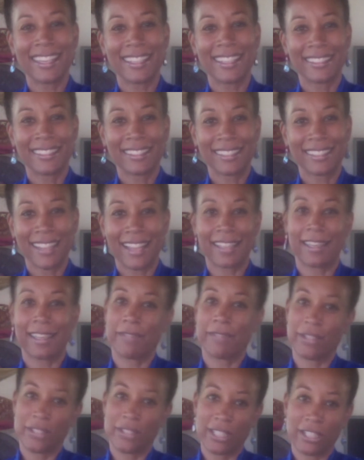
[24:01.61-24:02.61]
I
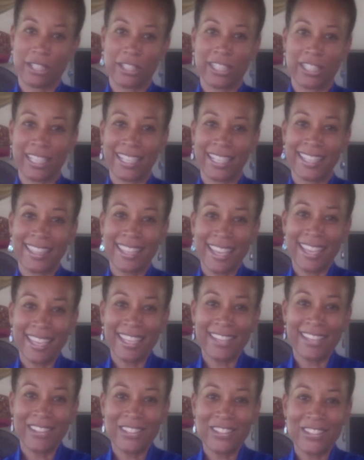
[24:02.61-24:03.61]
love you dearly.
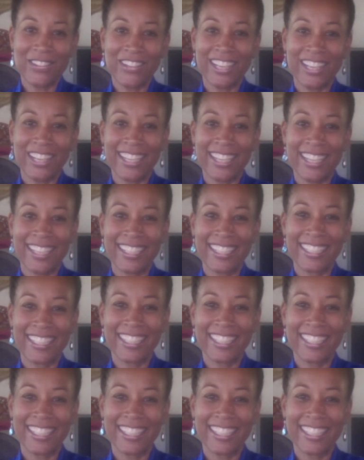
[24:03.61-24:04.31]
Thank you, Joy.